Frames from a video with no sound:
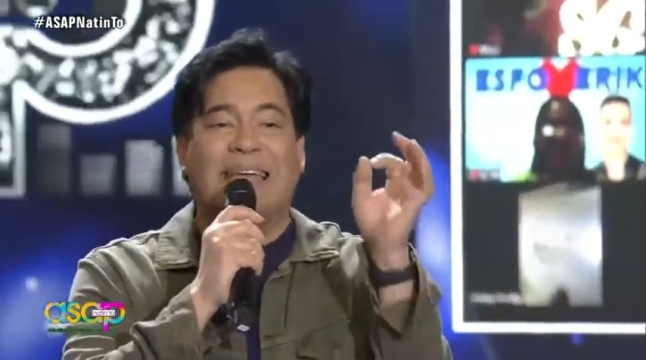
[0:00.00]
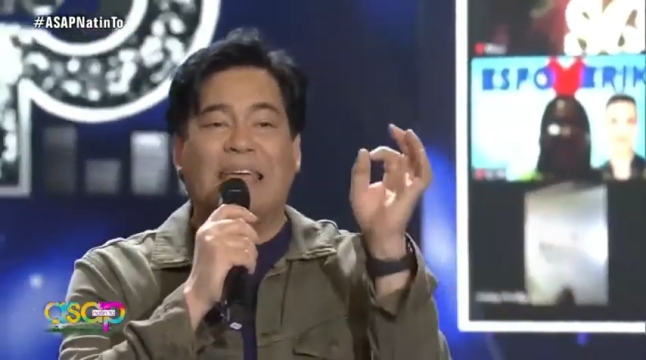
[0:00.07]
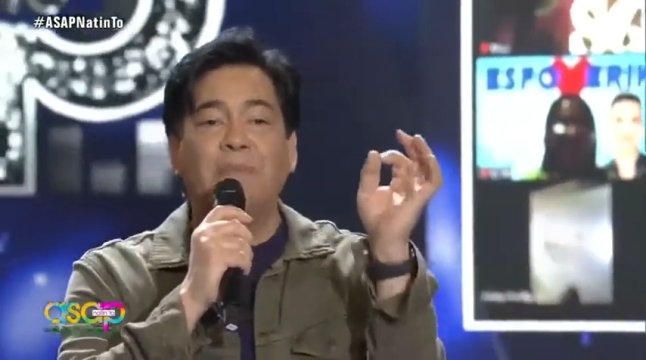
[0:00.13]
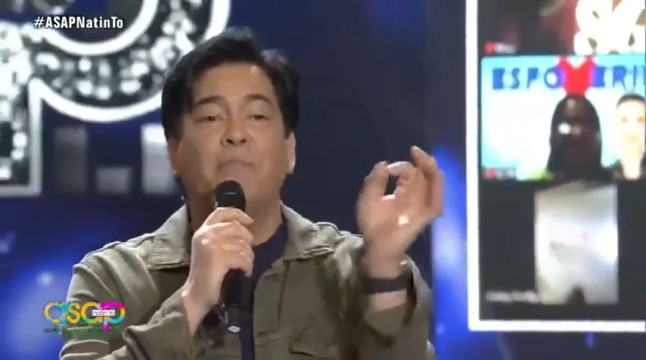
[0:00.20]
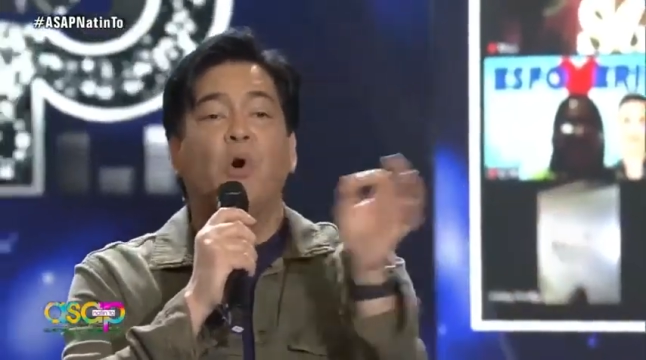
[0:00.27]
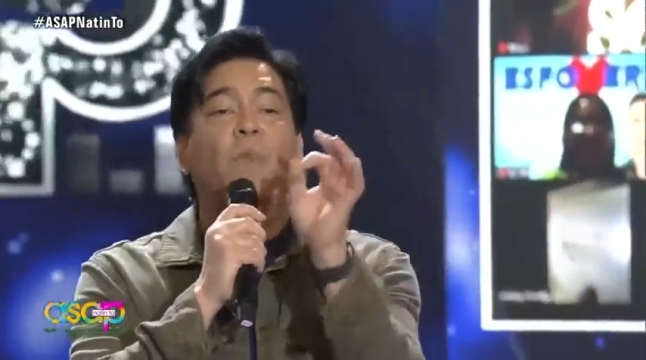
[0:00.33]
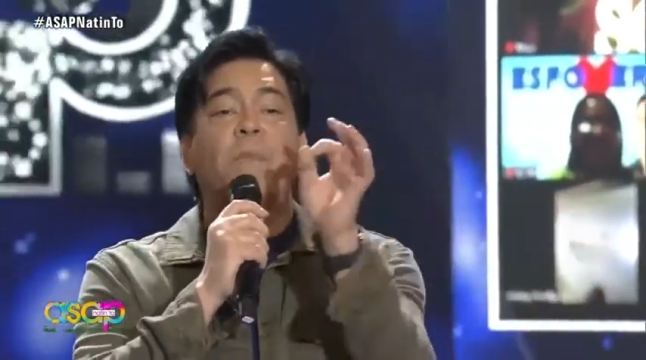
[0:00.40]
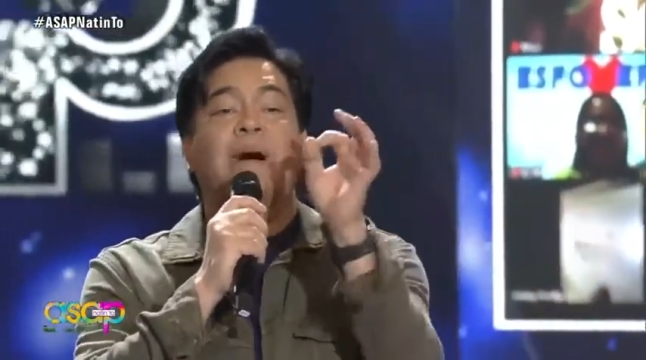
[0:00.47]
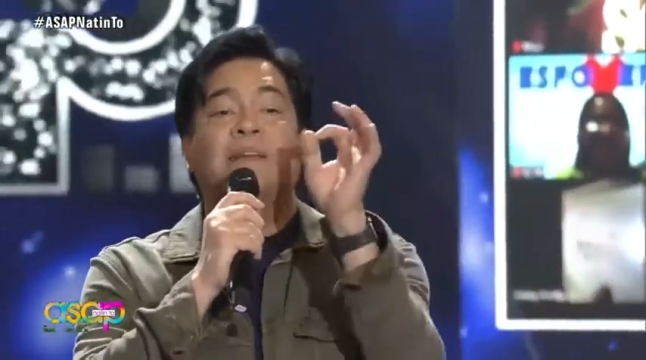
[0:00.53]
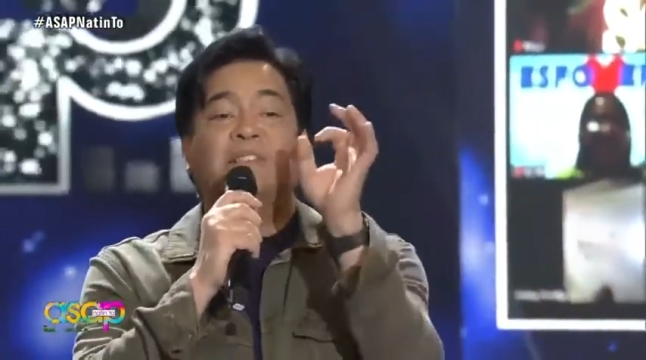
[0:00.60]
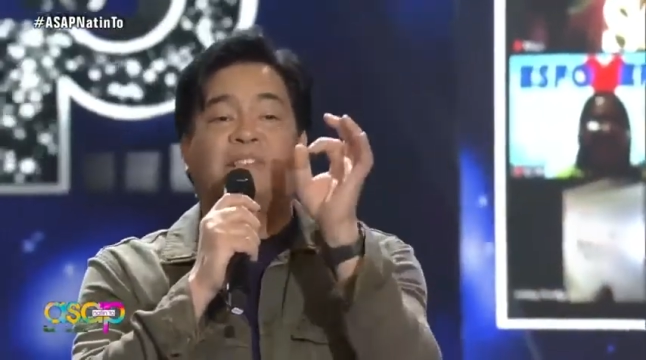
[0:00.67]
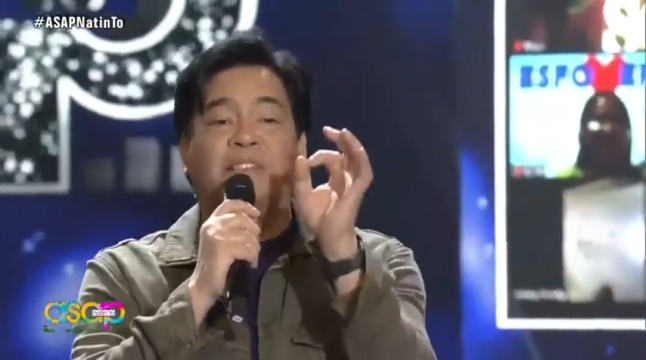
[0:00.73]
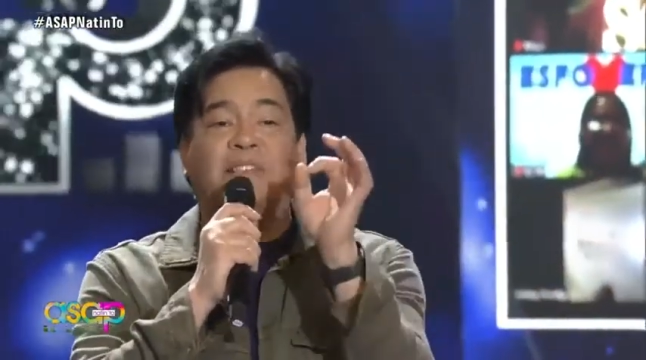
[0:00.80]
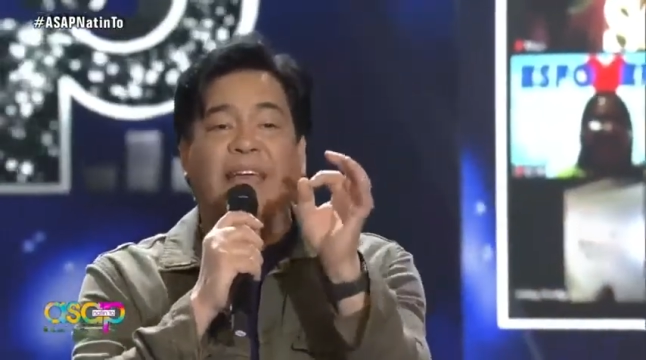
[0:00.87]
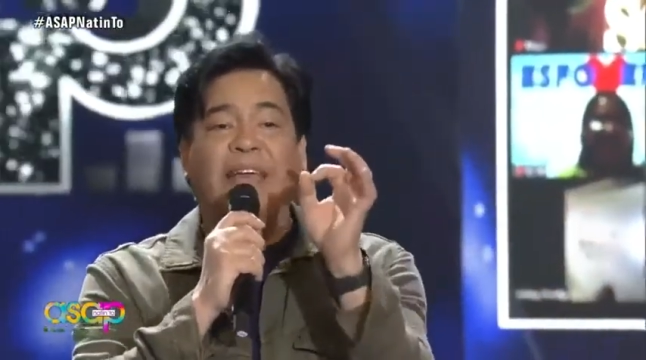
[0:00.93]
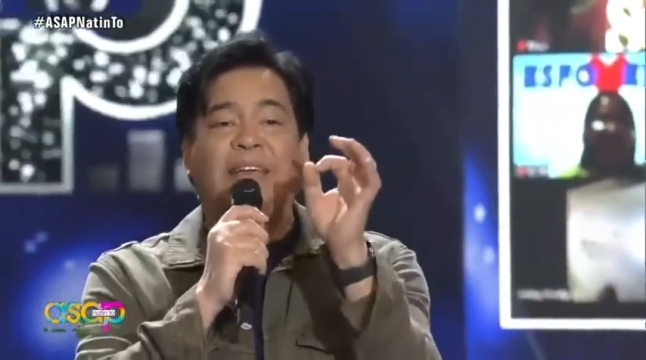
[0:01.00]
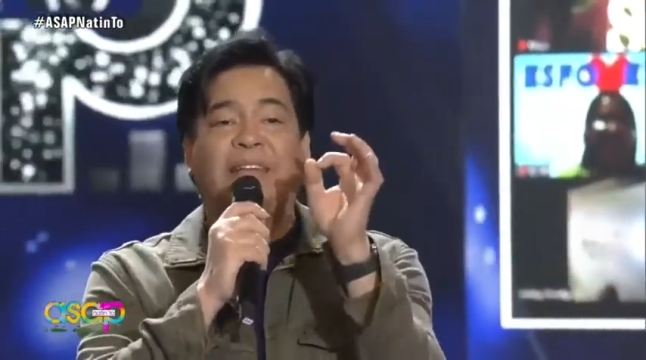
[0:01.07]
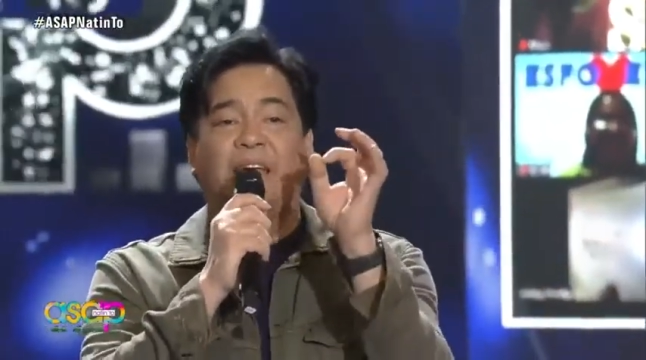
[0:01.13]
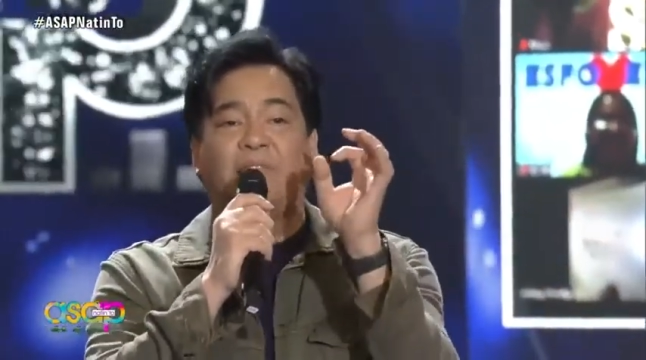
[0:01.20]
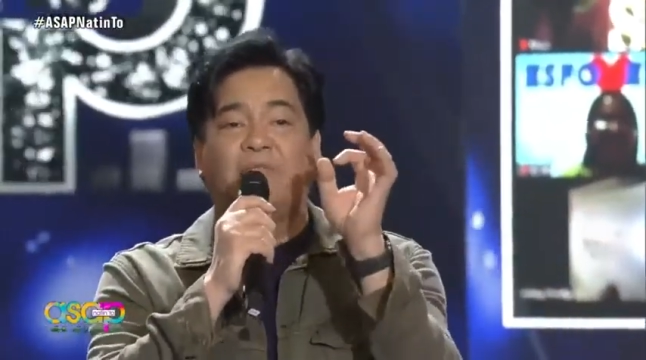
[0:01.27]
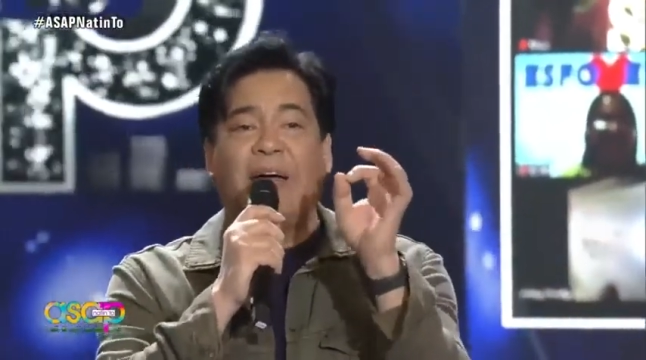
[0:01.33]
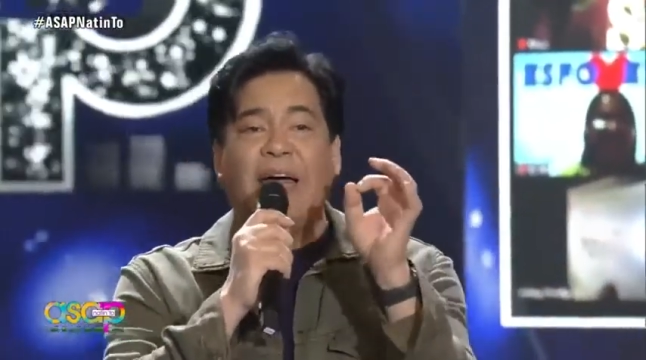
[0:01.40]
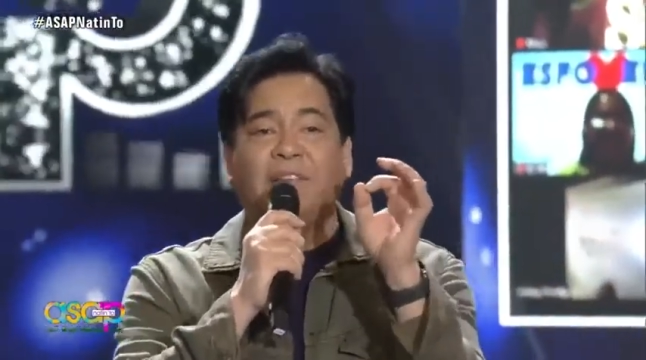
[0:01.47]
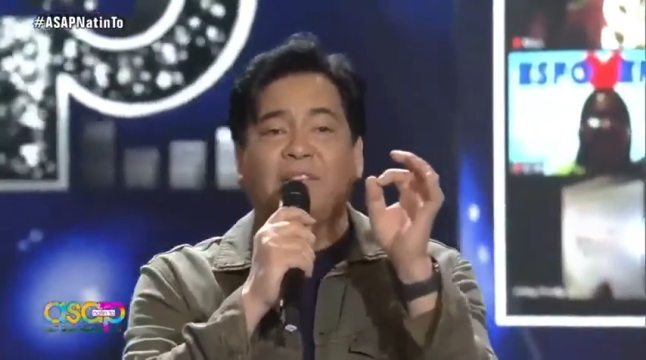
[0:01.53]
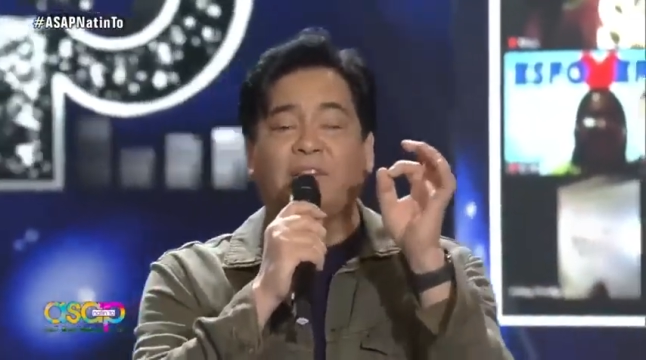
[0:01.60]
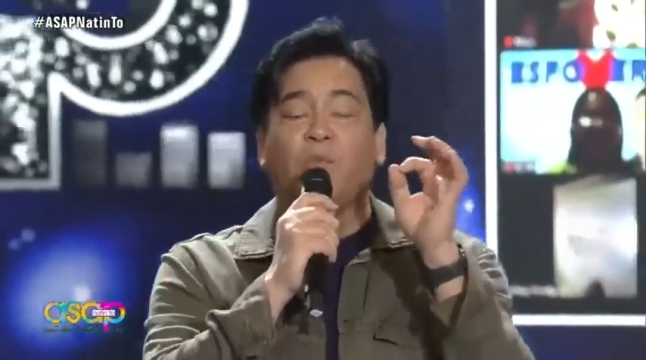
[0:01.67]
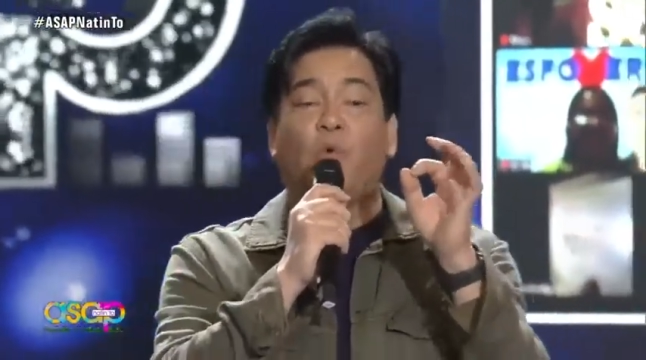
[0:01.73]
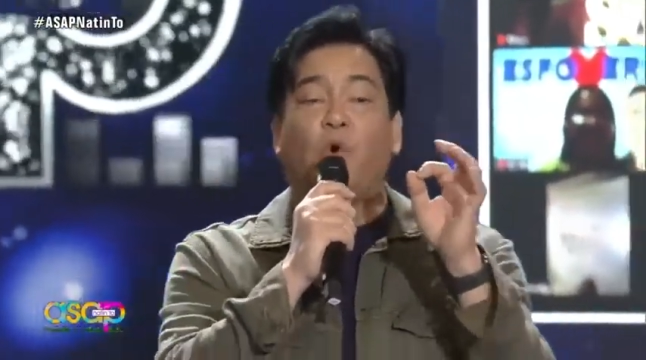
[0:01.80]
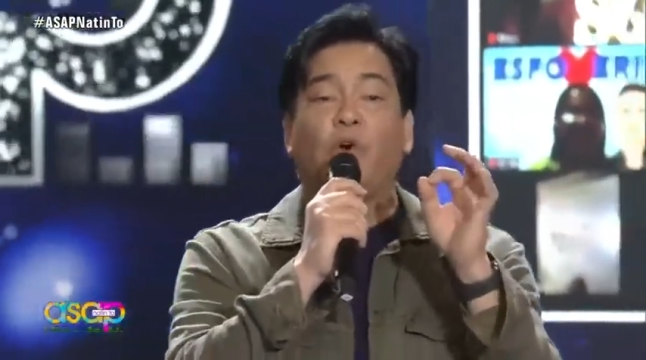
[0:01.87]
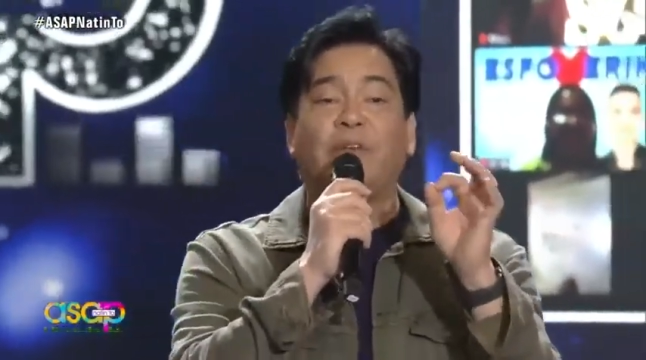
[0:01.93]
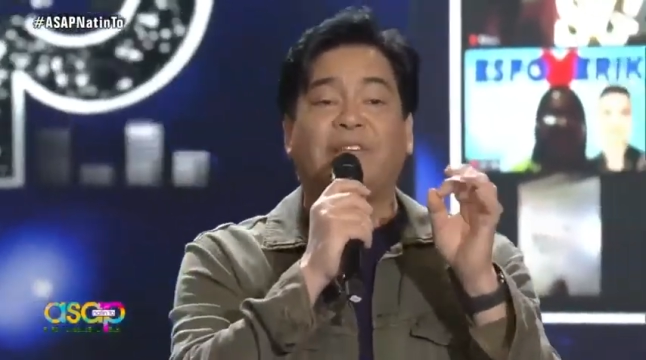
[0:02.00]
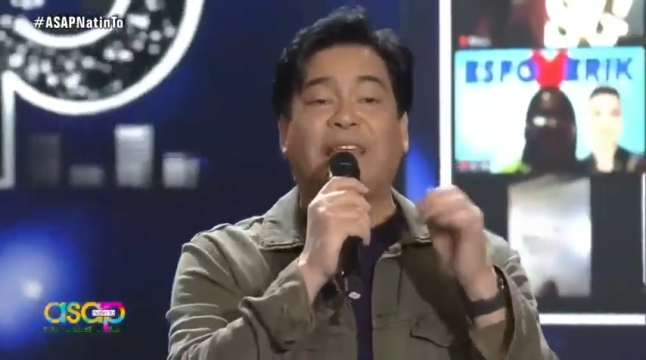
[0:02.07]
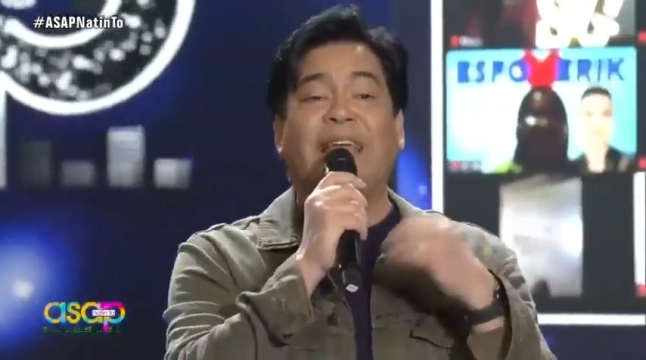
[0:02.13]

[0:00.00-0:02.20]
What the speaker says: Ibom State Advanced Awards